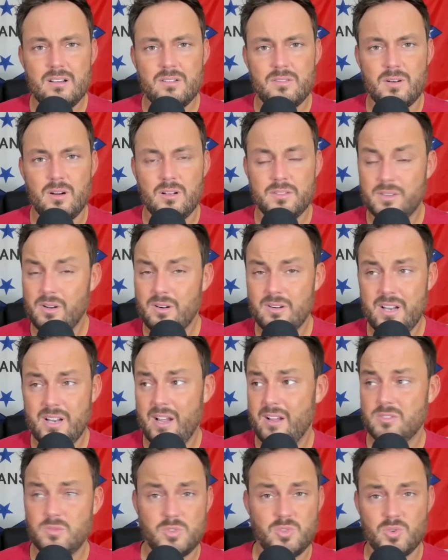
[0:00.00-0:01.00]
on third
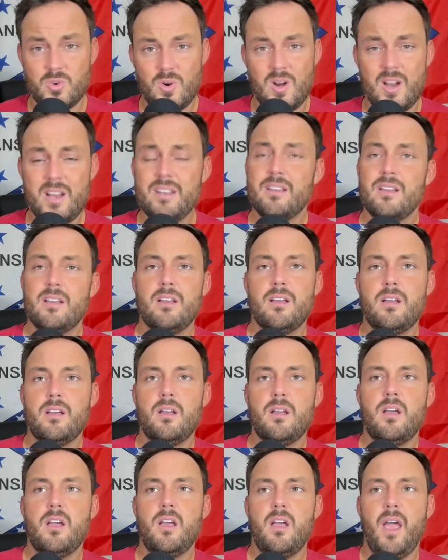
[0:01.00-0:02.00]
down. Great.
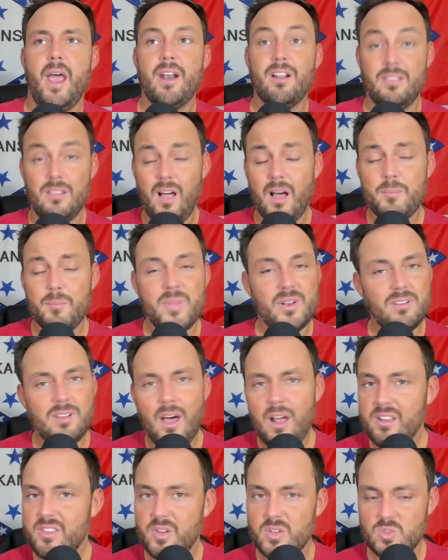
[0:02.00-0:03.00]
And a lot
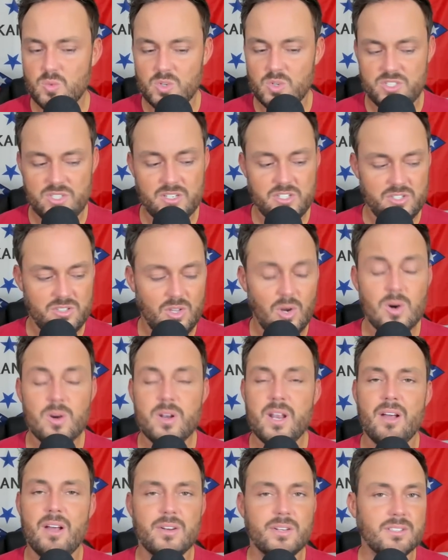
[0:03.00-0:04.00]
of those were such third
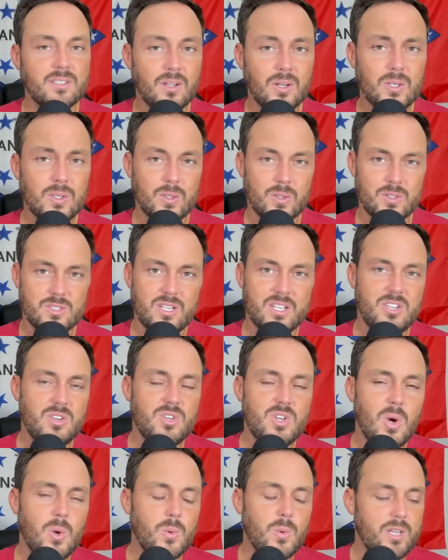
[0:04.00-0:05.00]
down and longs. Like, you
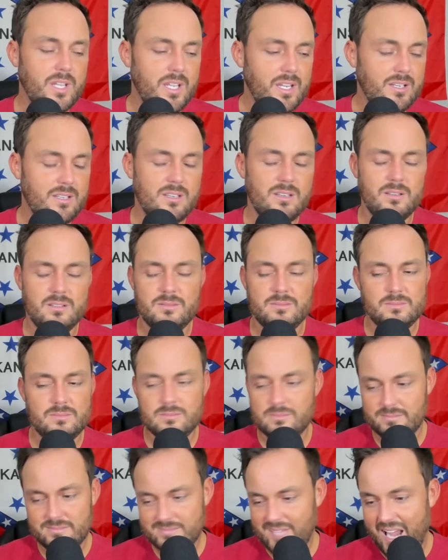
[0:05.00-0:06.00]
don't need to
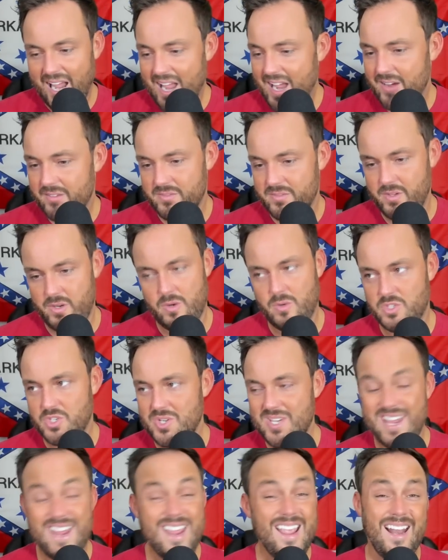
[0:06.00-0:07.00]
have those. You
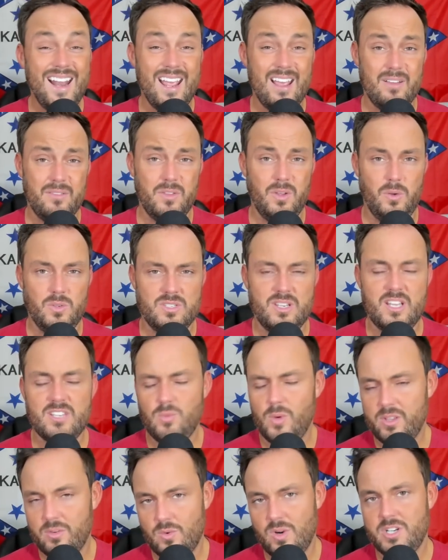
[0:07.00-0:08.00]
can't have those. And that's
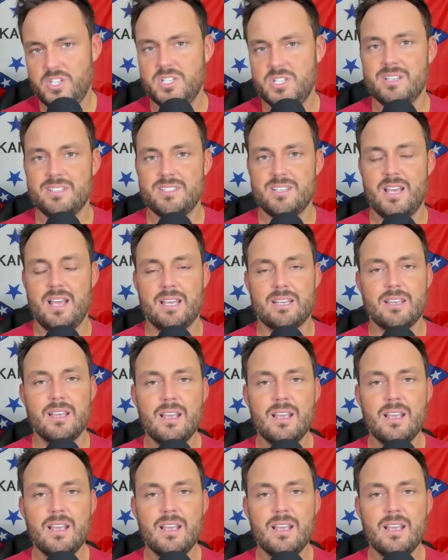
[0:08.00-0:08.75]
why the rushing attack